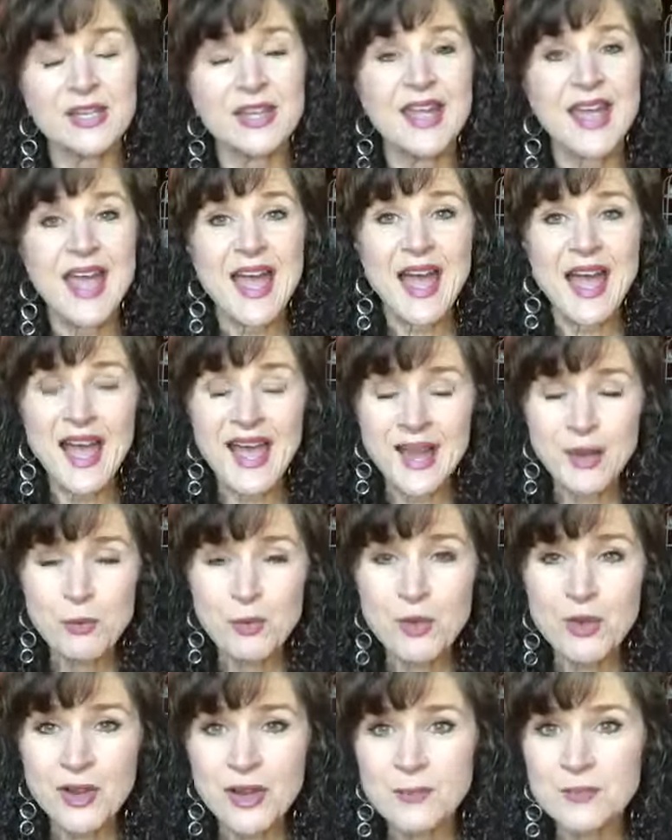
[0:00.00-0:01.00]
And I
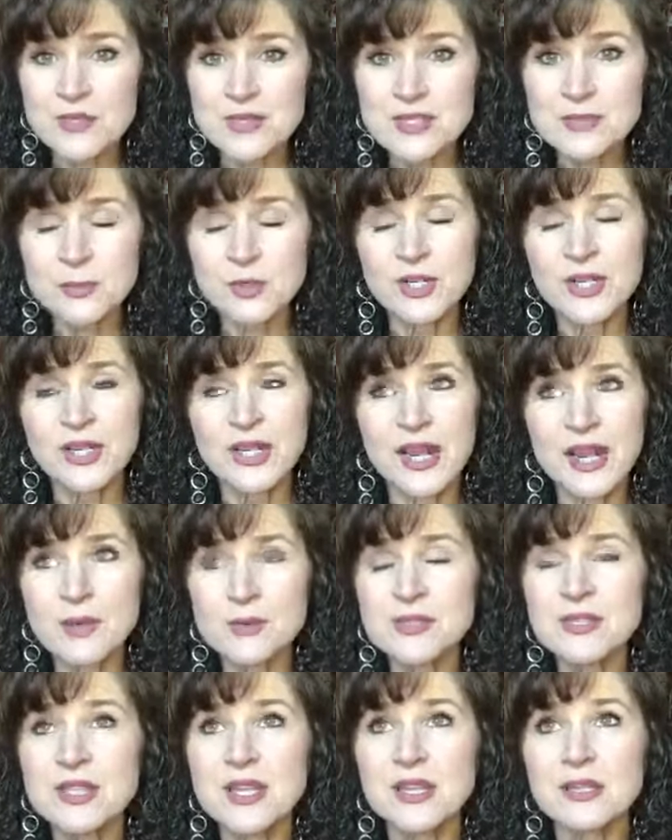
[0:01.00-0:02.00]
was woke up this morning and I
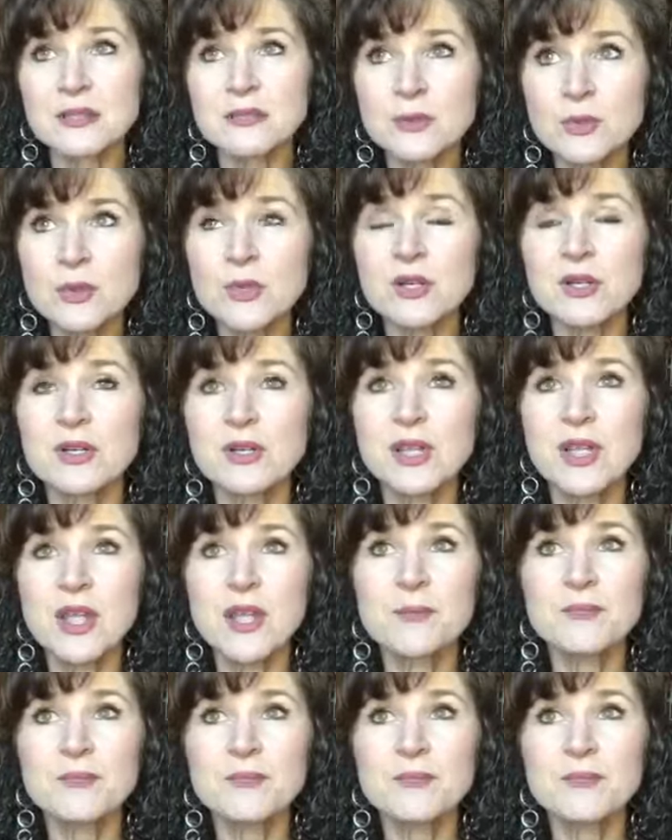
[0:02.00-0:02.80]
was like, Lord,